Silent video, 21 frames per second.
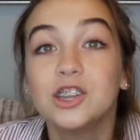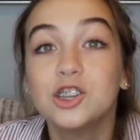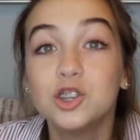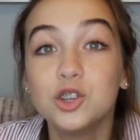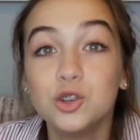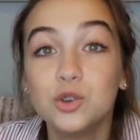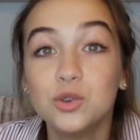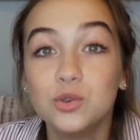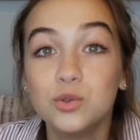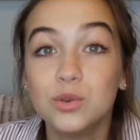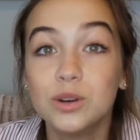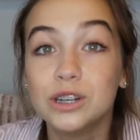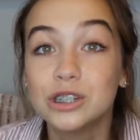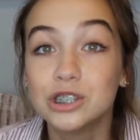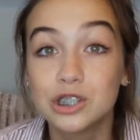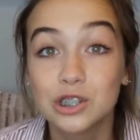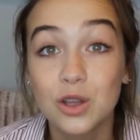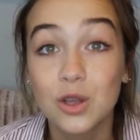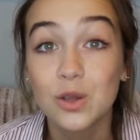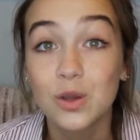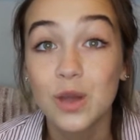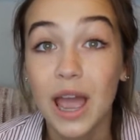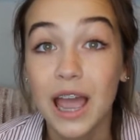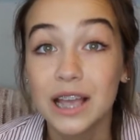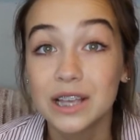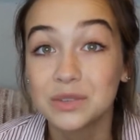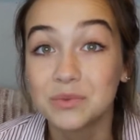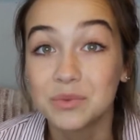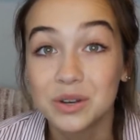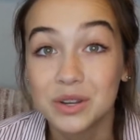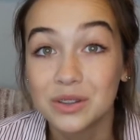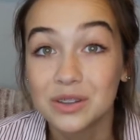to show you
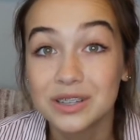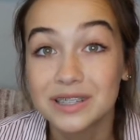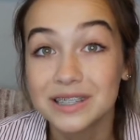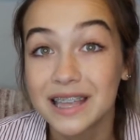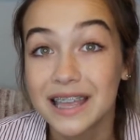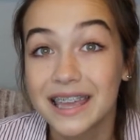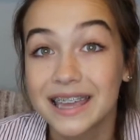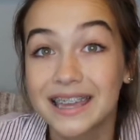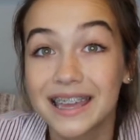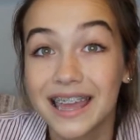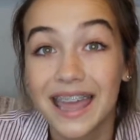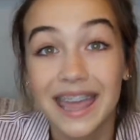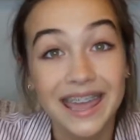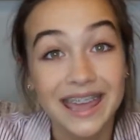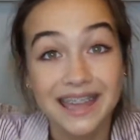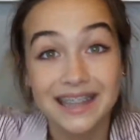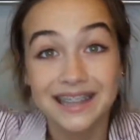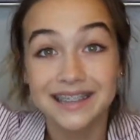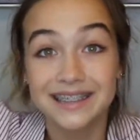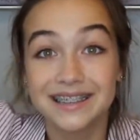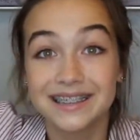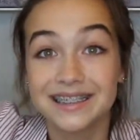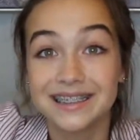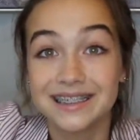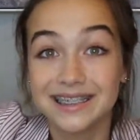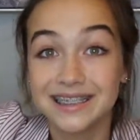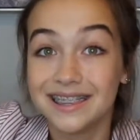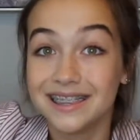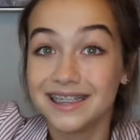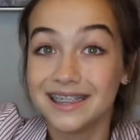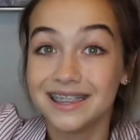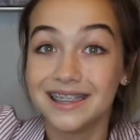guys what it looks like, and
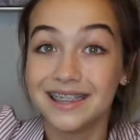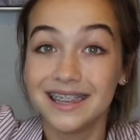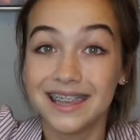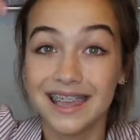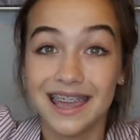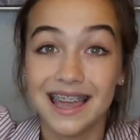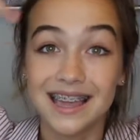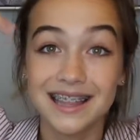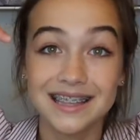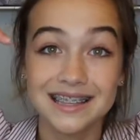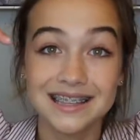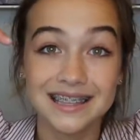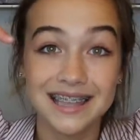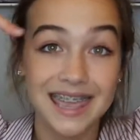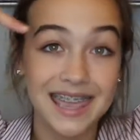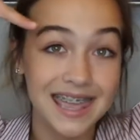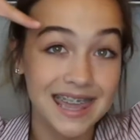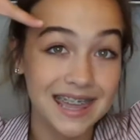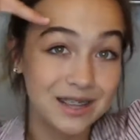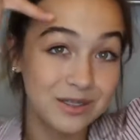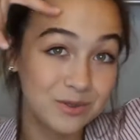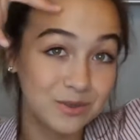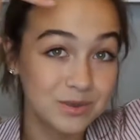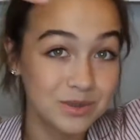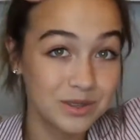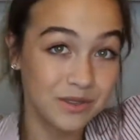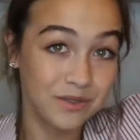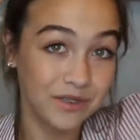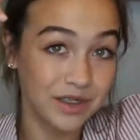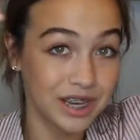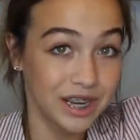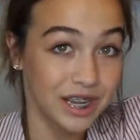yeah, let's get into
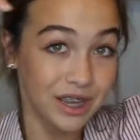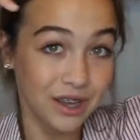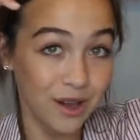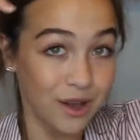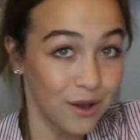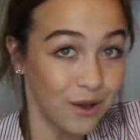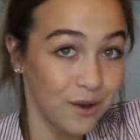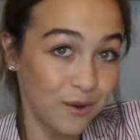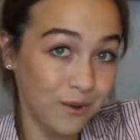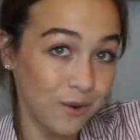the video.